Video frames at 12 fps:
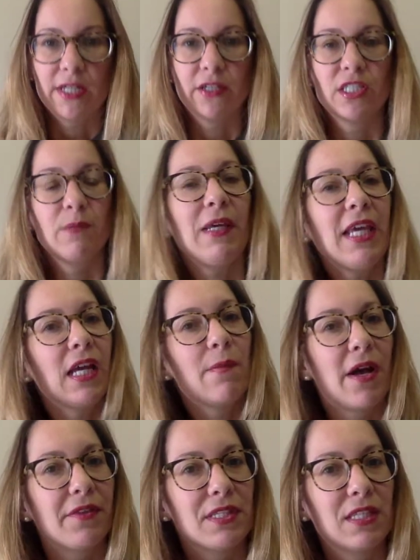you're speaking
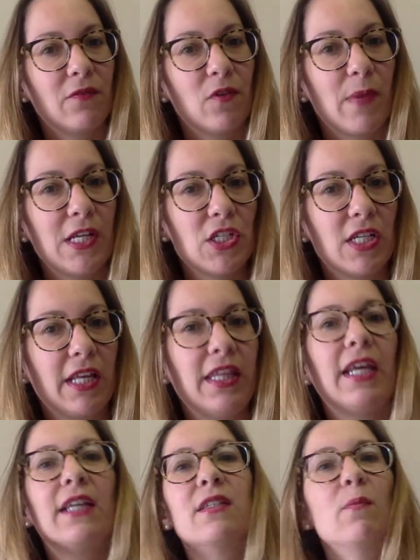about this information, I
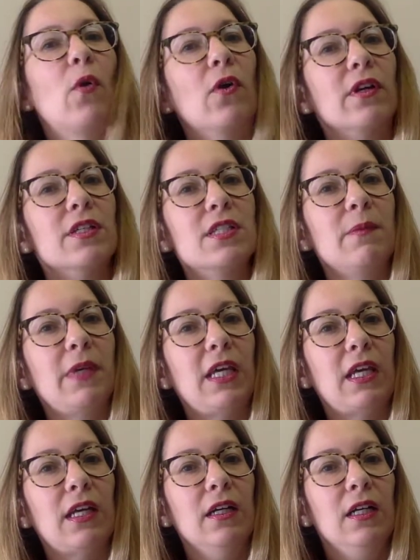think it's important to
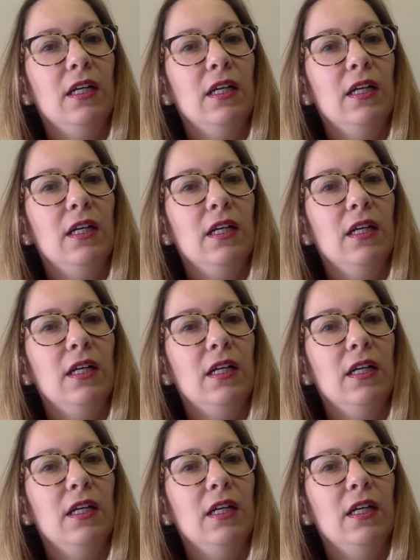be